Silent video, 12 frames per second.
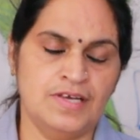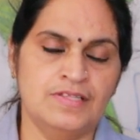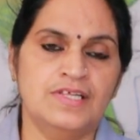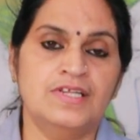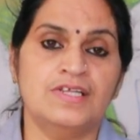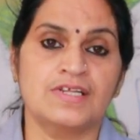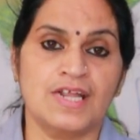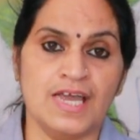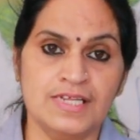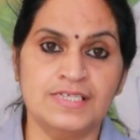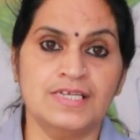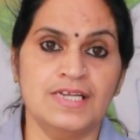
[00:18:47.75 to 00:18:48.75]
Then
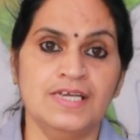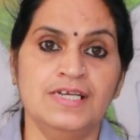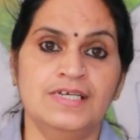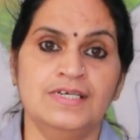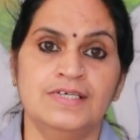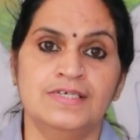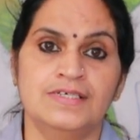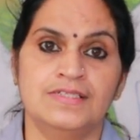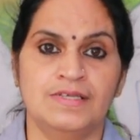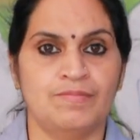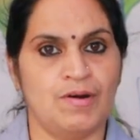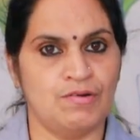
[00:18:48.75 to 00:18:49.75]
right click
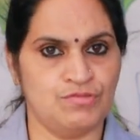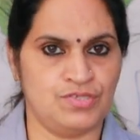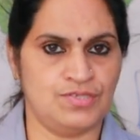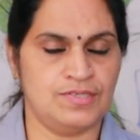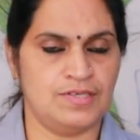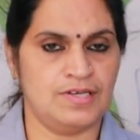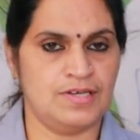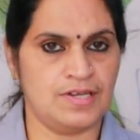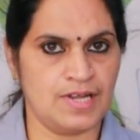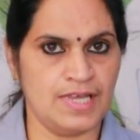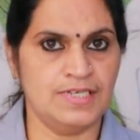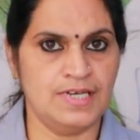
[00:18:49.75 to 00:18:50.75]
the mouse.
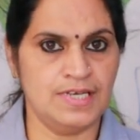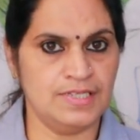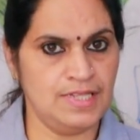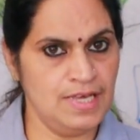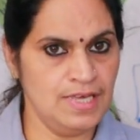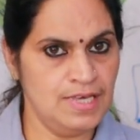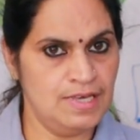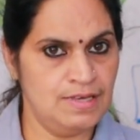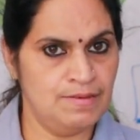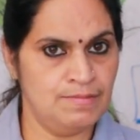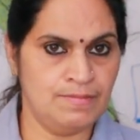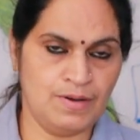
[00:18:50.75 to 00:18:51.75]
Right click the
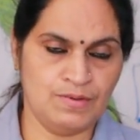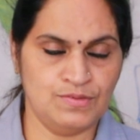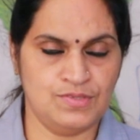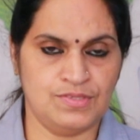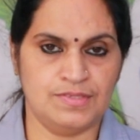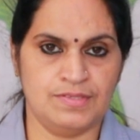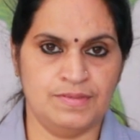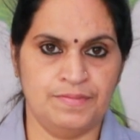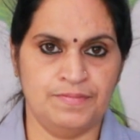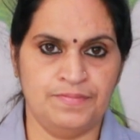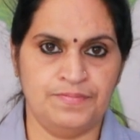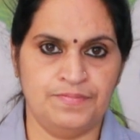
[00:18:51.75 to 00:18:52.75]
mouse.
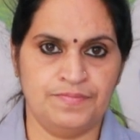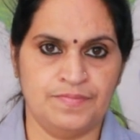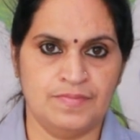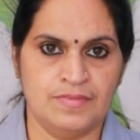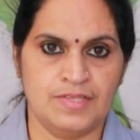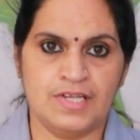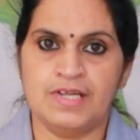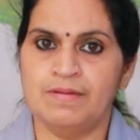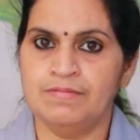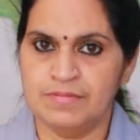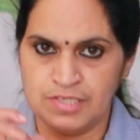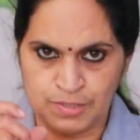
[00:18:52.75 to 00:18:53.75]
That
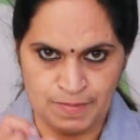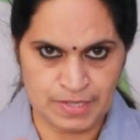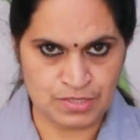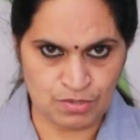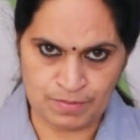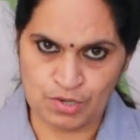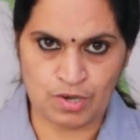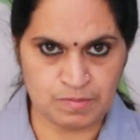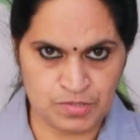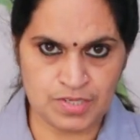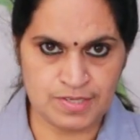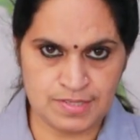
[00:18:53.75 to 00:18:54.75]
time display so many
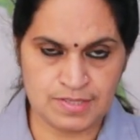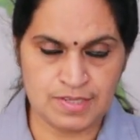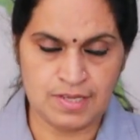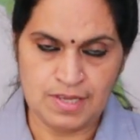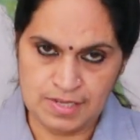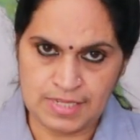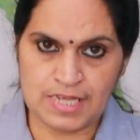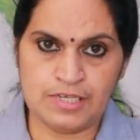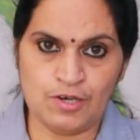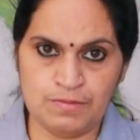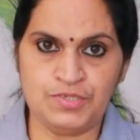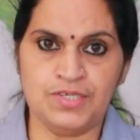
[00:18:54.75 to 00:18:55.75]
options. In that
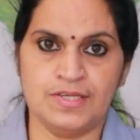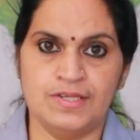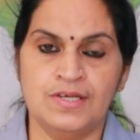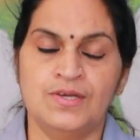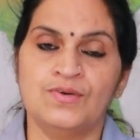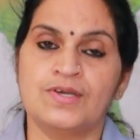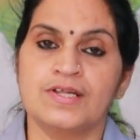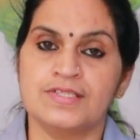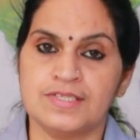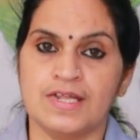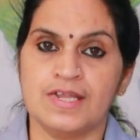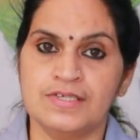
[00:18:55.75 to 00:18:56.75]
option you can
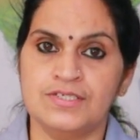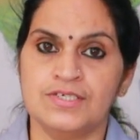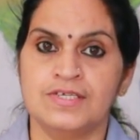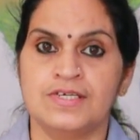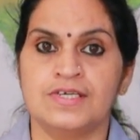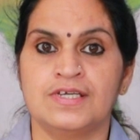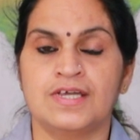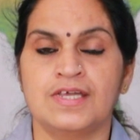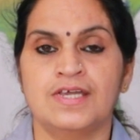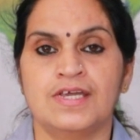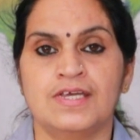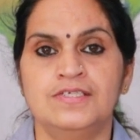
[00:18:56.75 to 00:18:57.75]
select
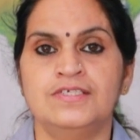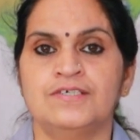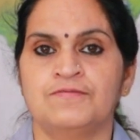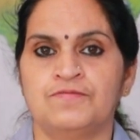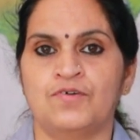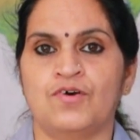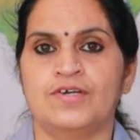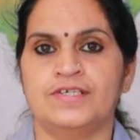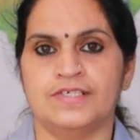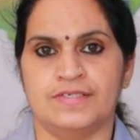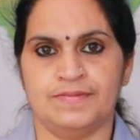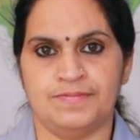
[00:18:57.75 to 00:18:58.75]
create
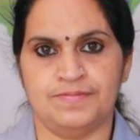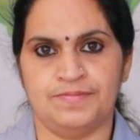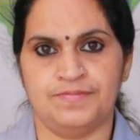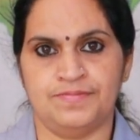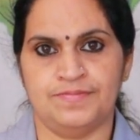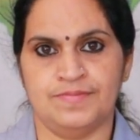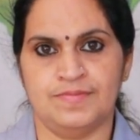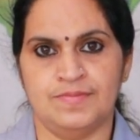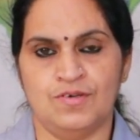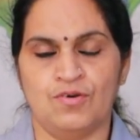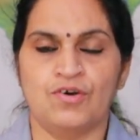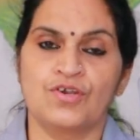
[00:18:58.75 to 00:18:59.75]
folder
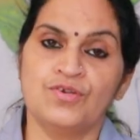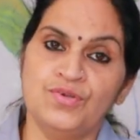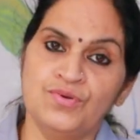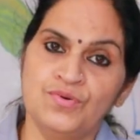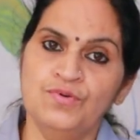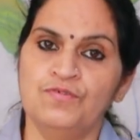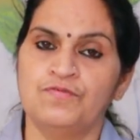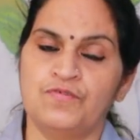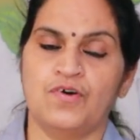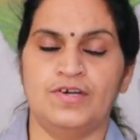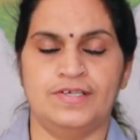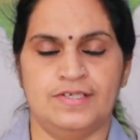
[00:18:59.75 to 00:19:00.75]
or new
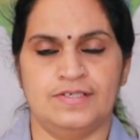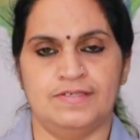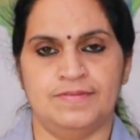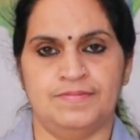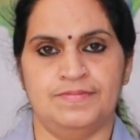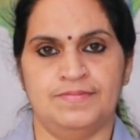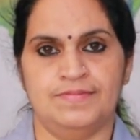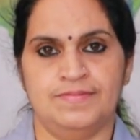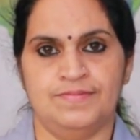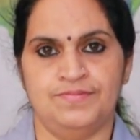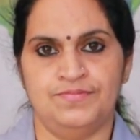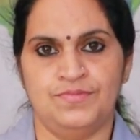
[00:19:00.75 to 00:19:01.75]
folder.
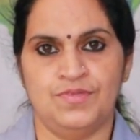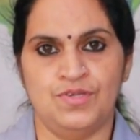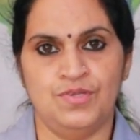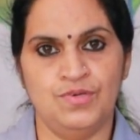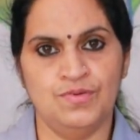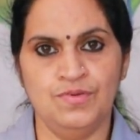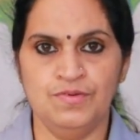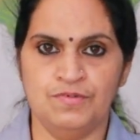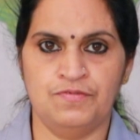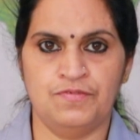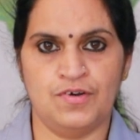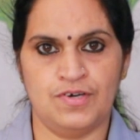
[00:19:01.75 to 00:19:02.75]
New
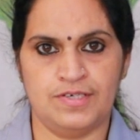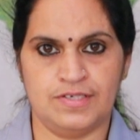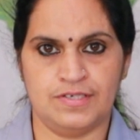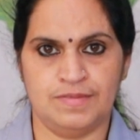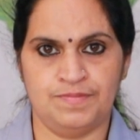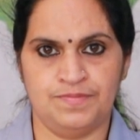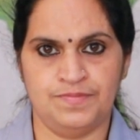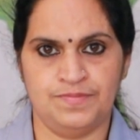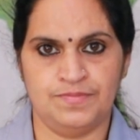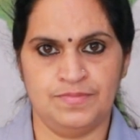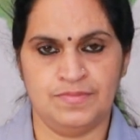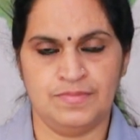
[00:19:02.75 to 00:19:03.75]
folder.
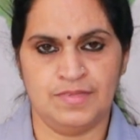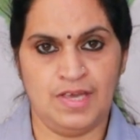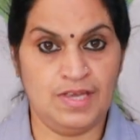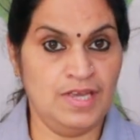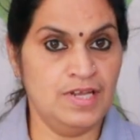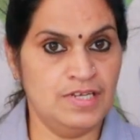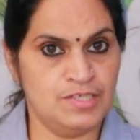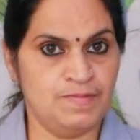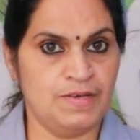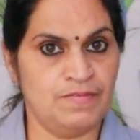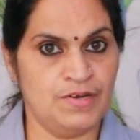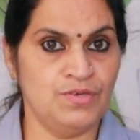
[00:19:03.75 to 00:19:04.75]
Again
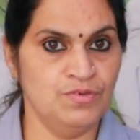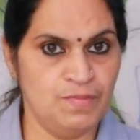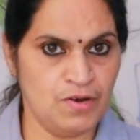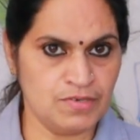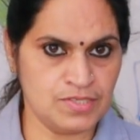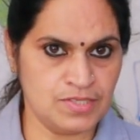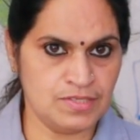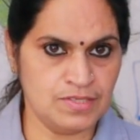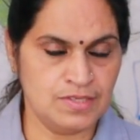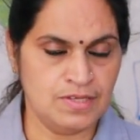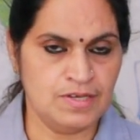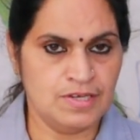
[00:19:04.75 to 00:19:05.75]
display one new box.
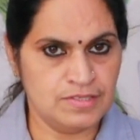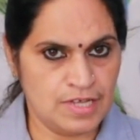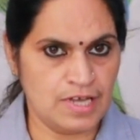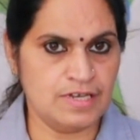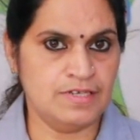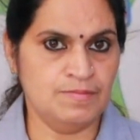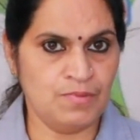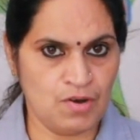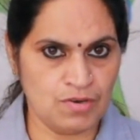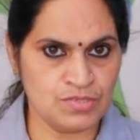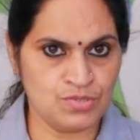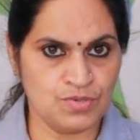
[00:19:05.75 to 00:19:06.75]
That
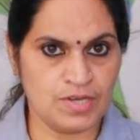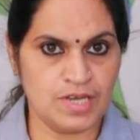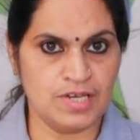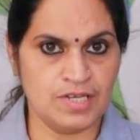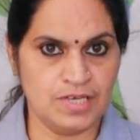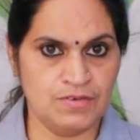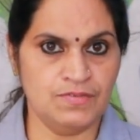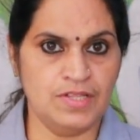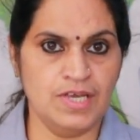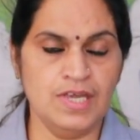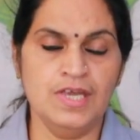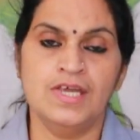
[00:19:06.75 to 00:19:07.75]
box you can give
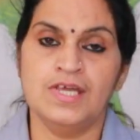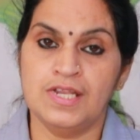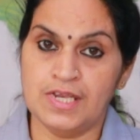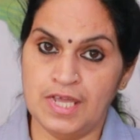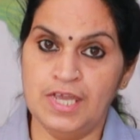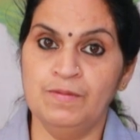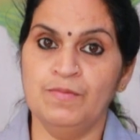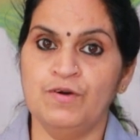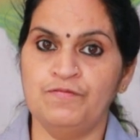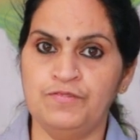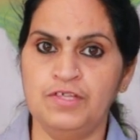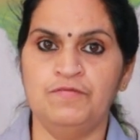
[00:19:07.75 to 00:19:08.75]
the name
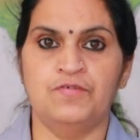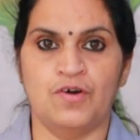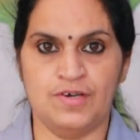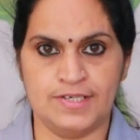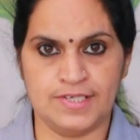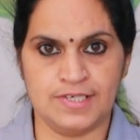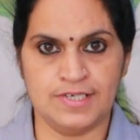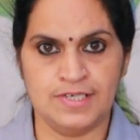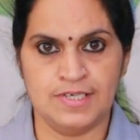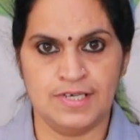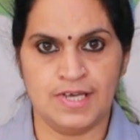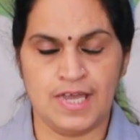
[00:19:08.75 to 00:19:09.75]
of the folder
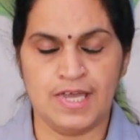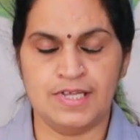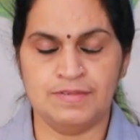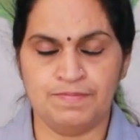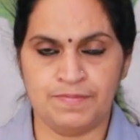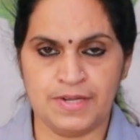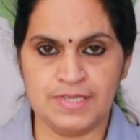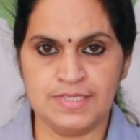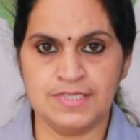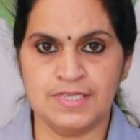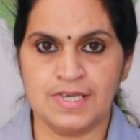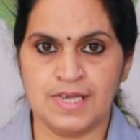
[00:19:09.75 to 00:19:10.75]
and
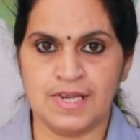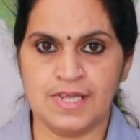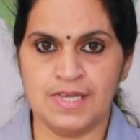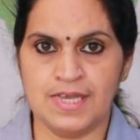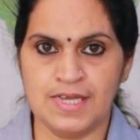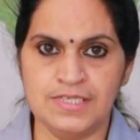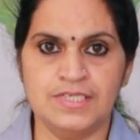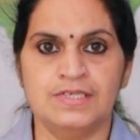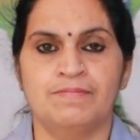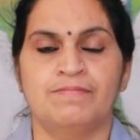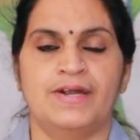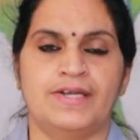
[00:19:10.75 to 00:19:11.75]
press
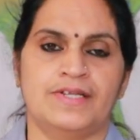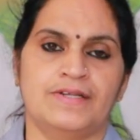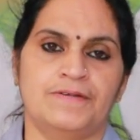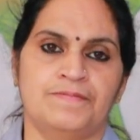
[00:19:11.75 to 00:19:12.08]
create button.